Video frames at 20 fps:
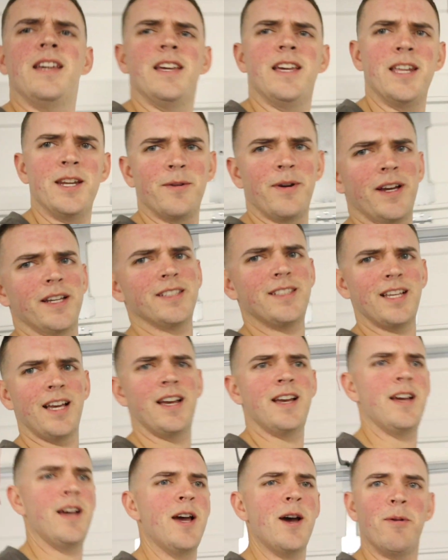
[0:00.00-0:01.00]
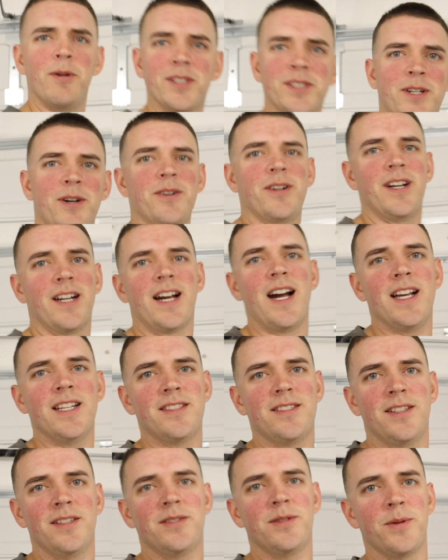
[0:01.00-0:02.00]
Anyways, what's going on,
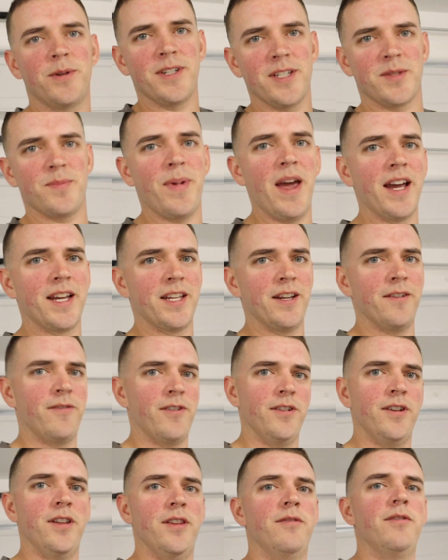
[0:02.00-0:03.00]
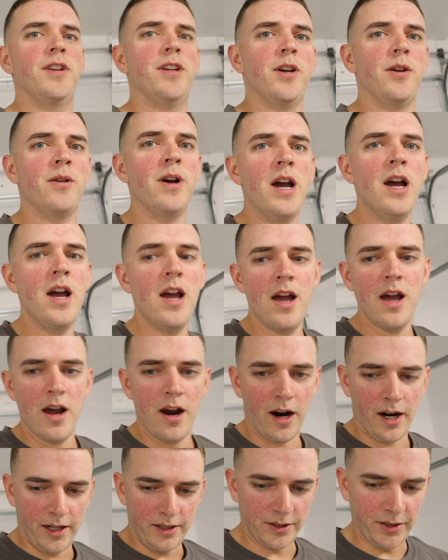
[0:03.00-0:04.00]
guys? T-Tor is back here for another video.
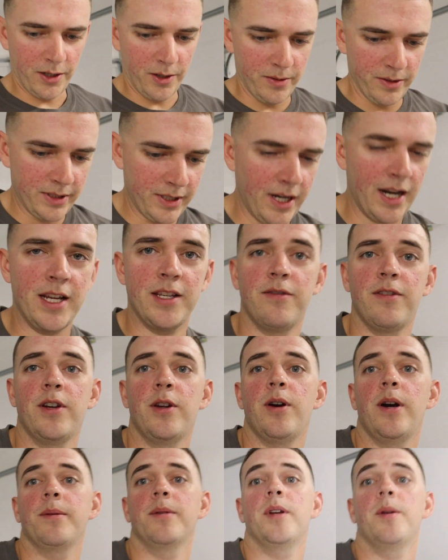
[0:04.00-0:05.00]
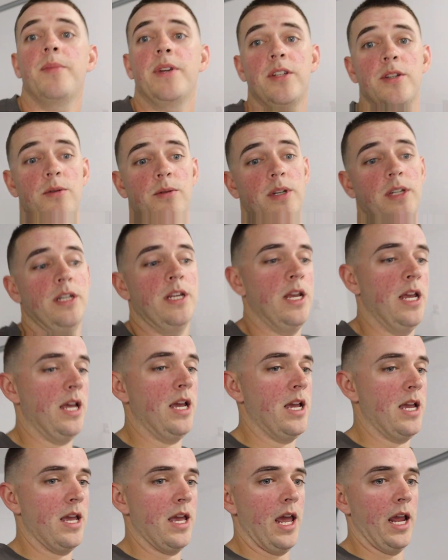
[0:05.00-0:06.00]
All right, so in today's video, I'm going to be doing
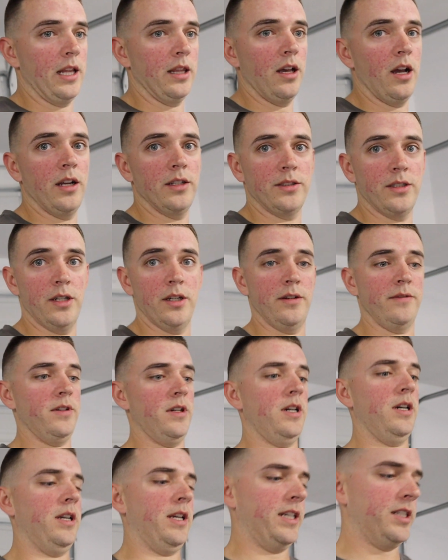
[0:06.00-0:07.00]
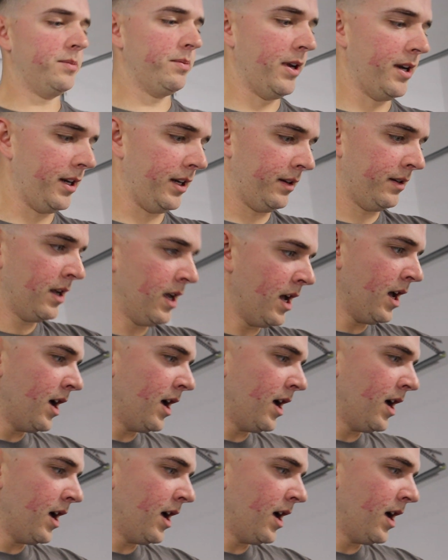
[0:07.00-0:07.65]
a lot of explaining.